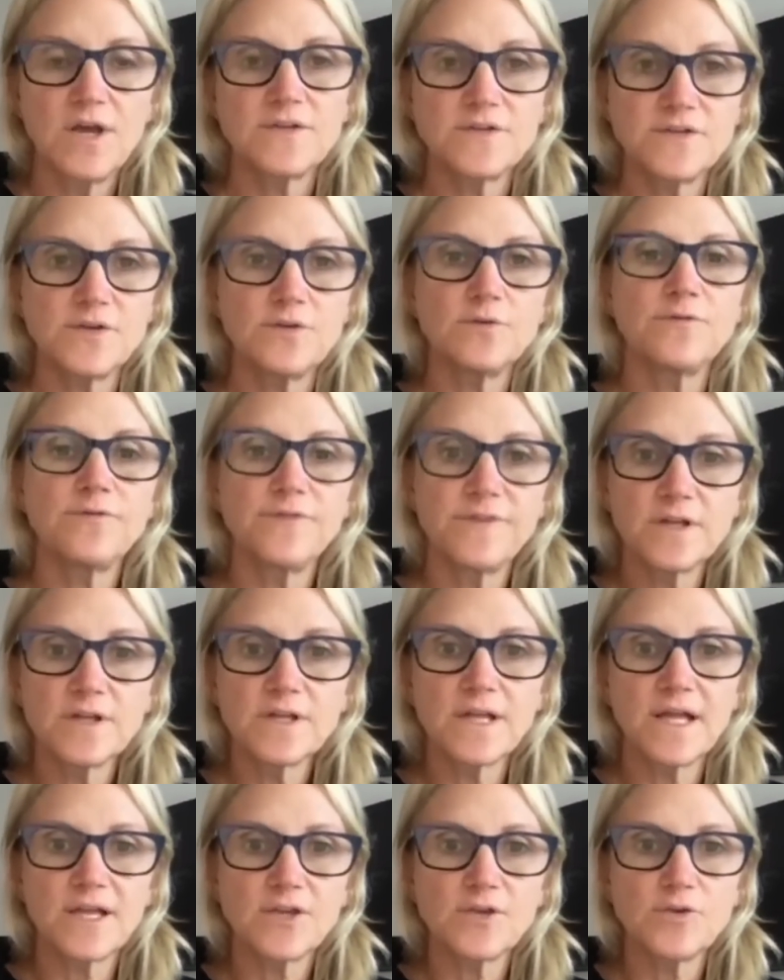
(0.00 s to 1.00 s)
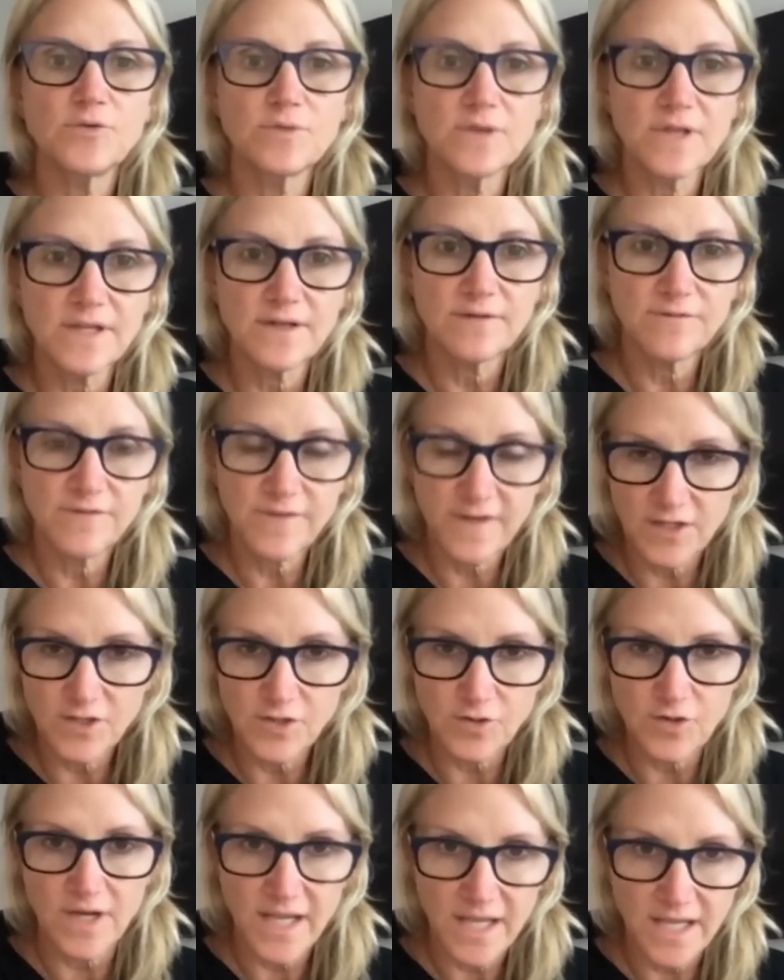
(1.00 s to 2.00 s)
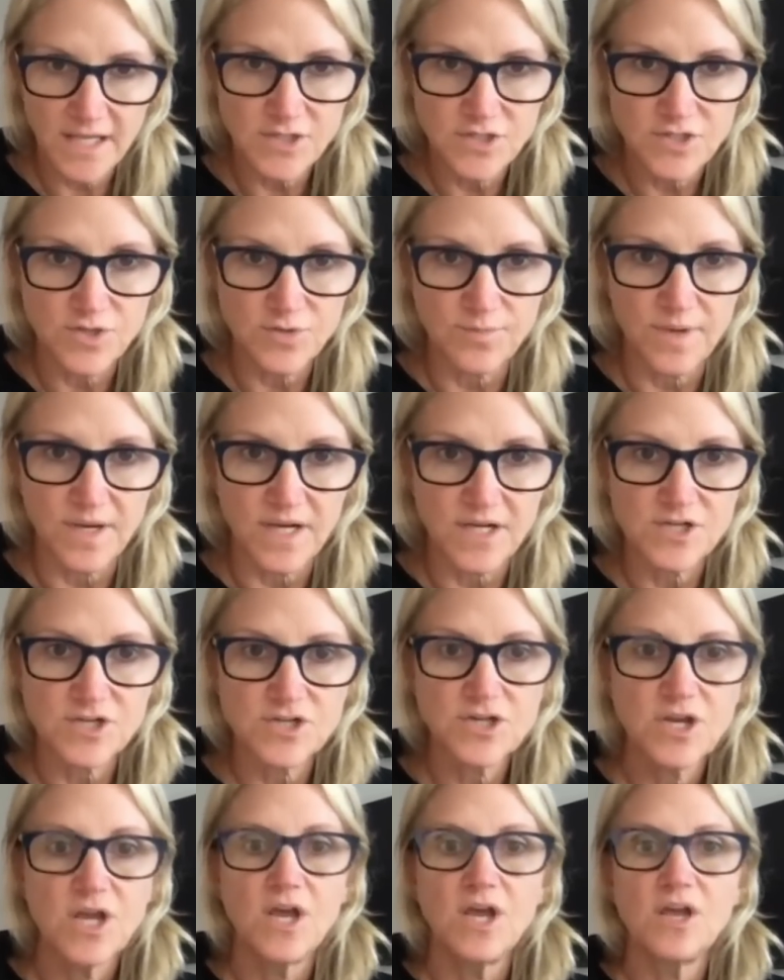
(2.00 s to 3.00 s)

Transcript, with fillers: Do you feel like you live in your head too much?